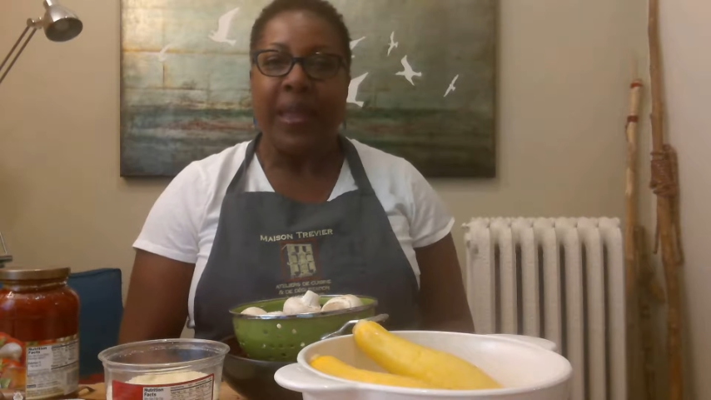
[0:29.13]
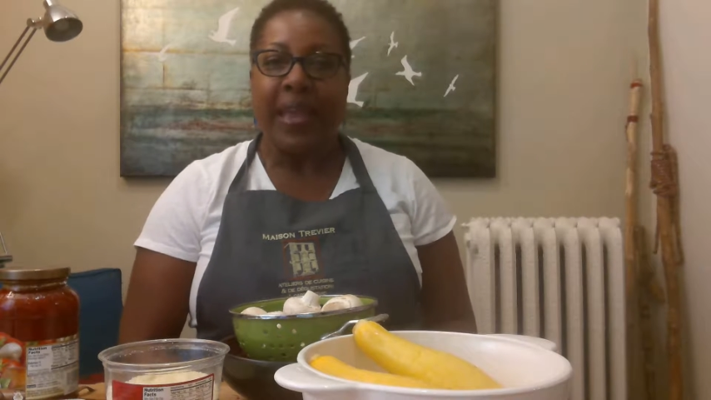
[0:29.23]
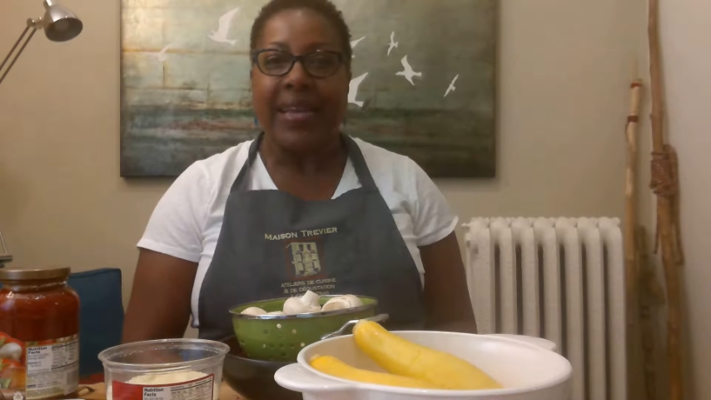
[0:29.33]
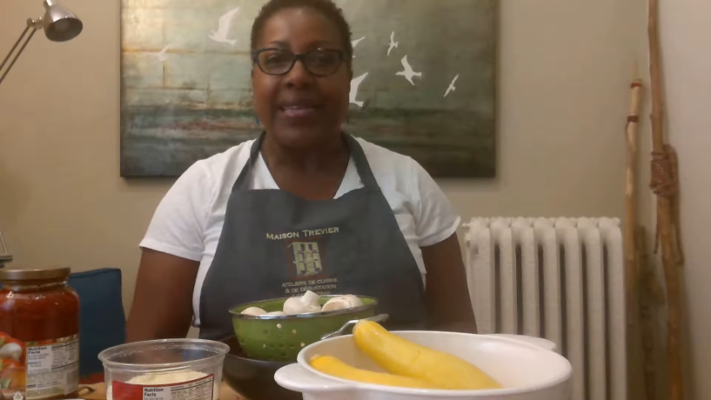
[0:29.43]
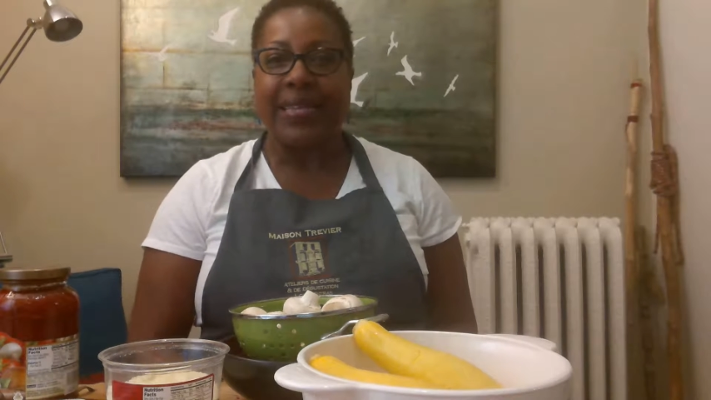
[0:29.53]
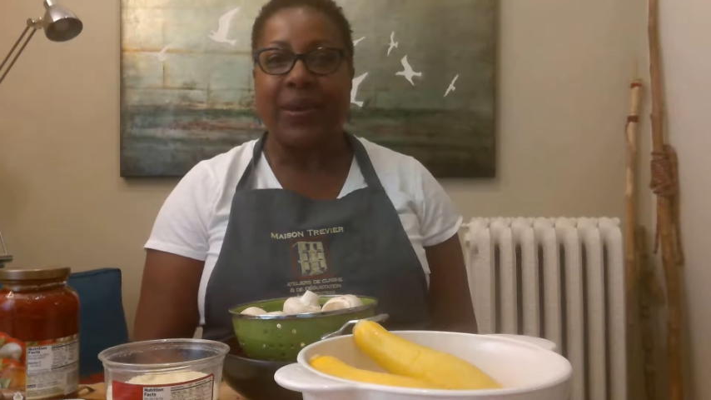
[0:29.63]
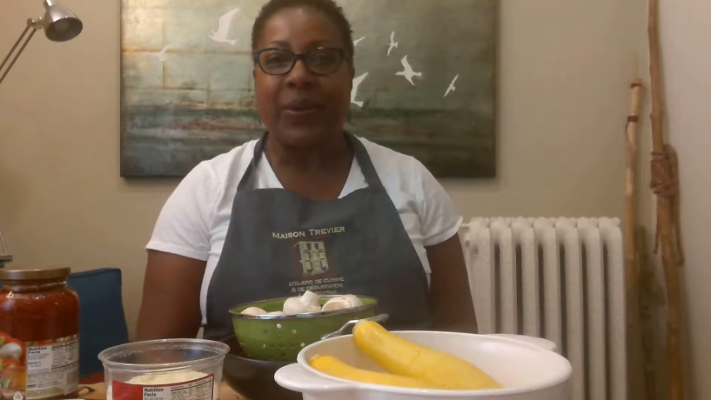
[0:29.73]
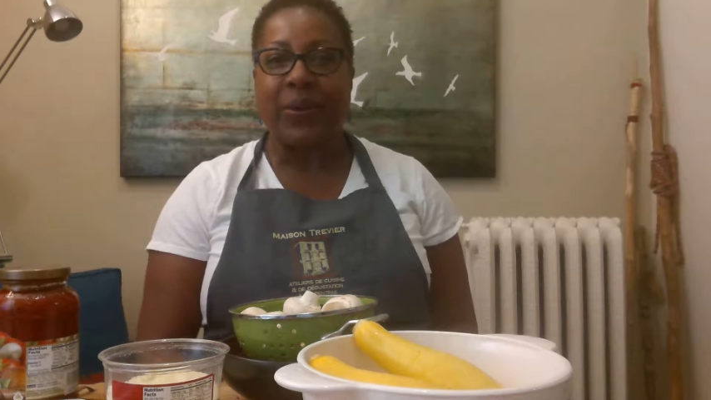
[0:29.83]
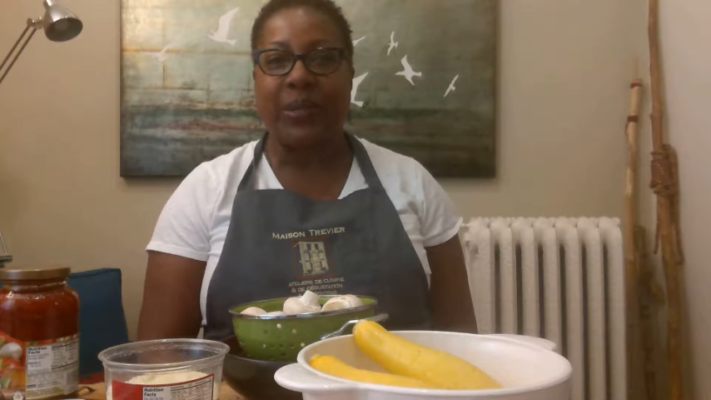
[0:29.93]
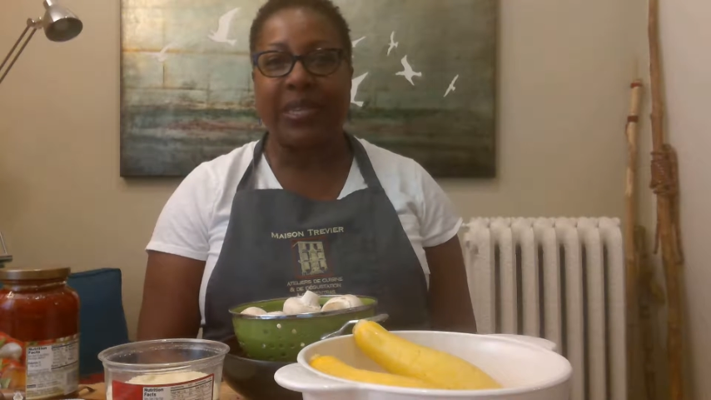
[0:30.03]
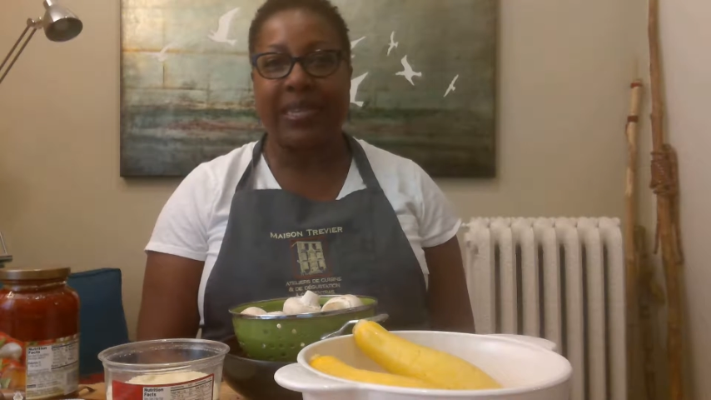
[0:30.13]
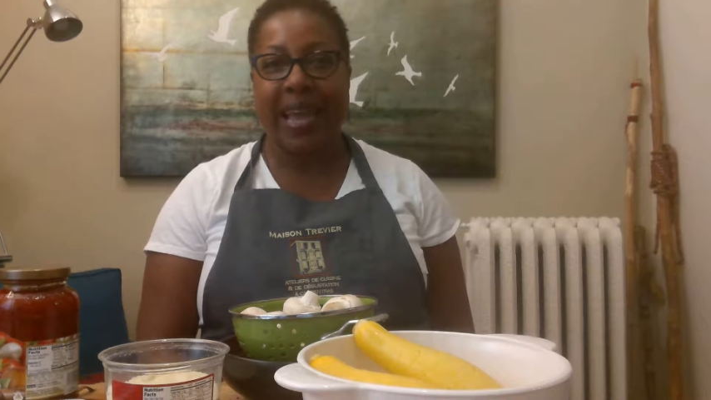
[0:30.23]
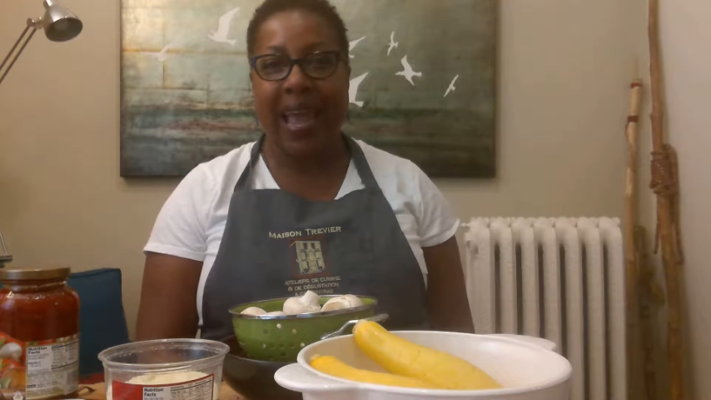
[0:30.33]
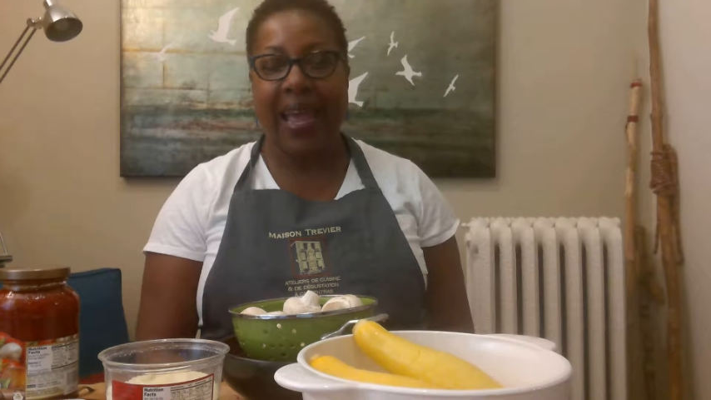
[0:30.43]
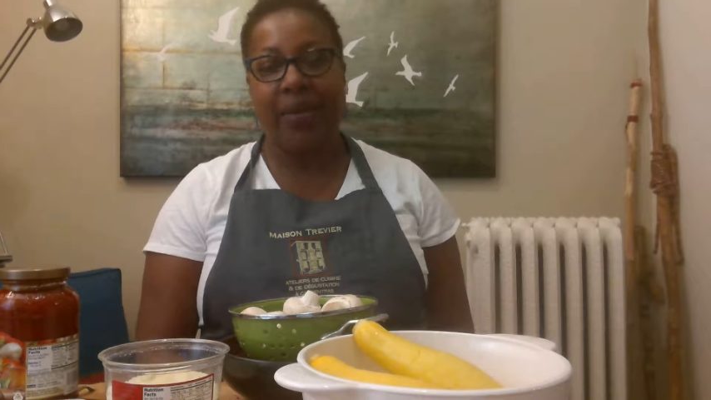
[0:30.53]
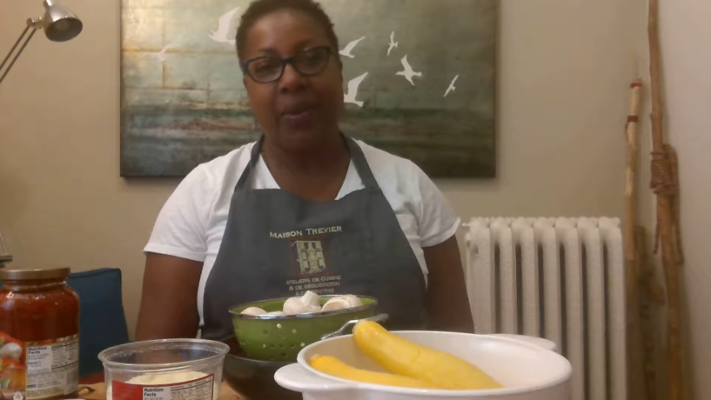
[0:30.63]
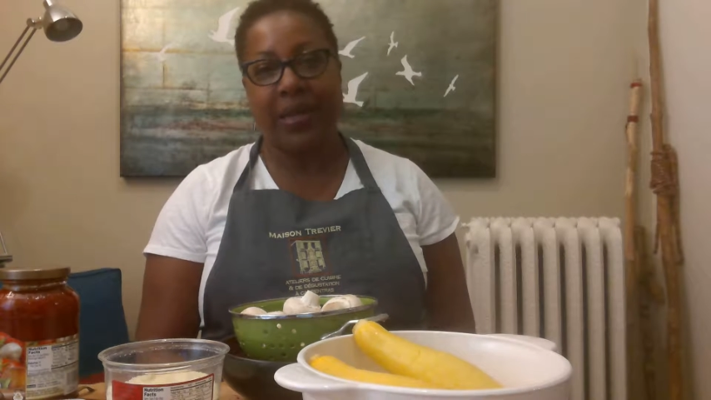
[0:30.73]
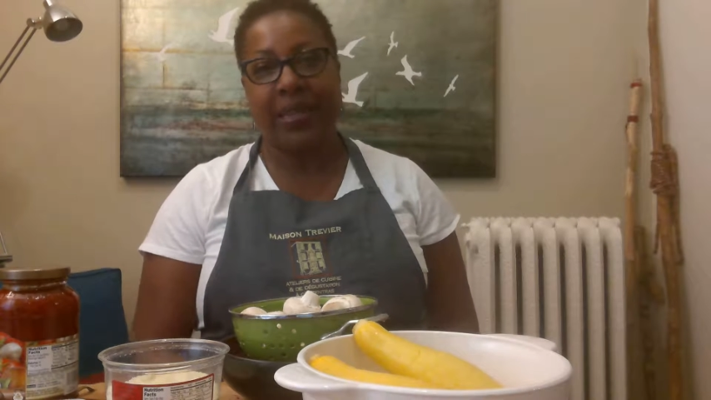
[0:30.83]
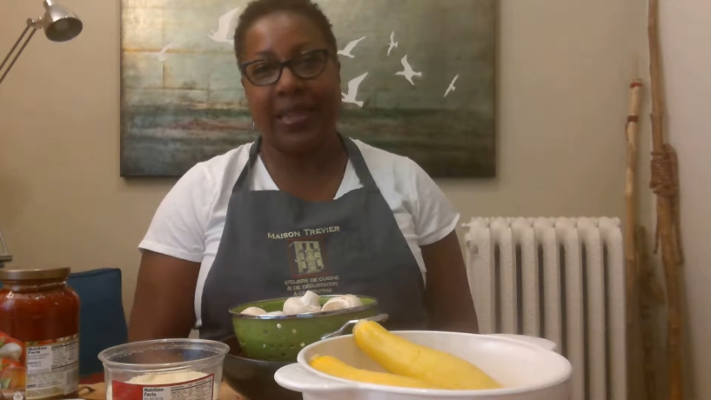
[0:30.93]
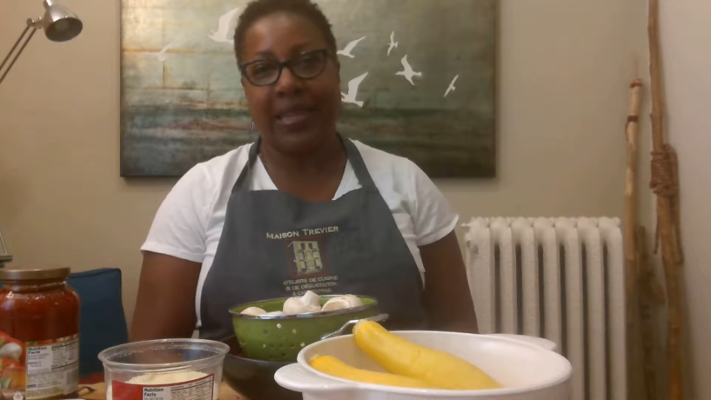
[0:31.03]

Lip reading: And so today, one of the